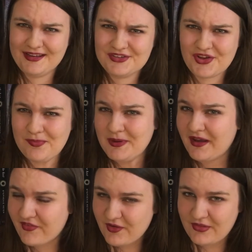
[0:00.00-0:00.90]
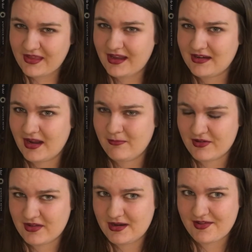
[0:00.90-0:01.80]
And just because you're a thinking type
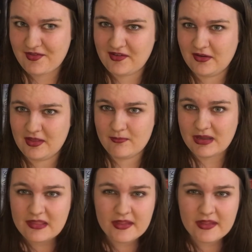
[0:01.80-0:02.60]
doesn't necessarily mean